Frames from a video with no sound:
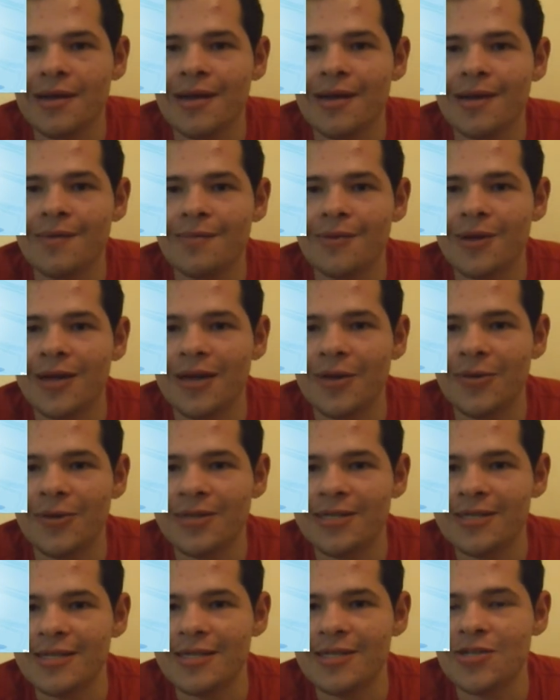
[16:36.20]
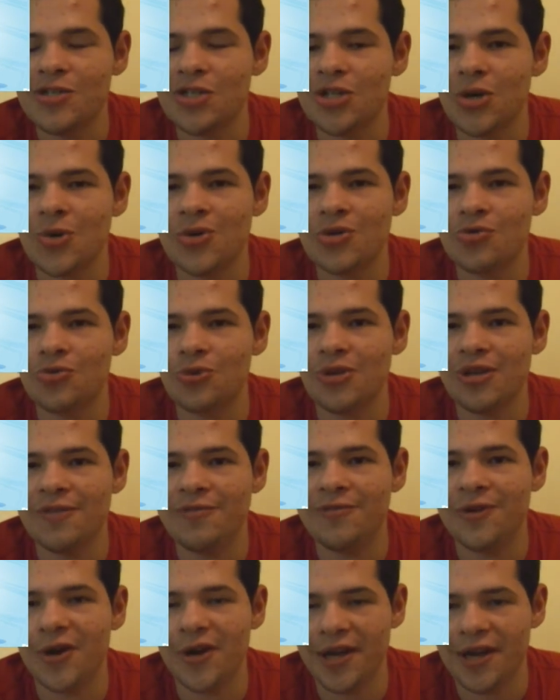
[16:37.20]
But anyways, this show is really
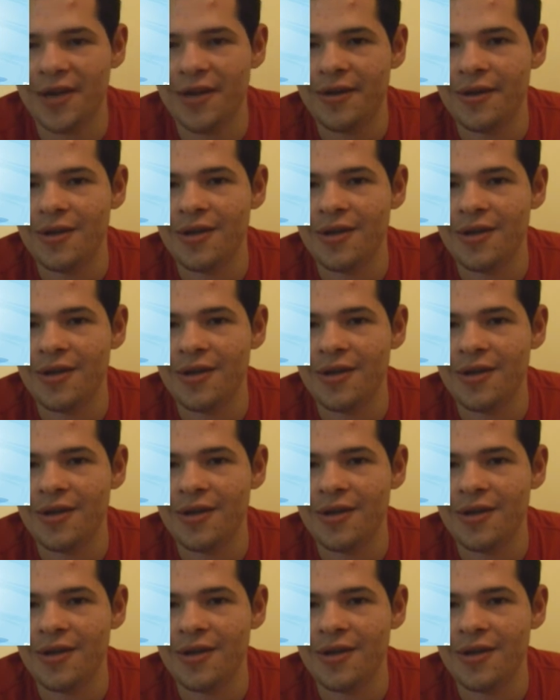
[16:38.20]
funny.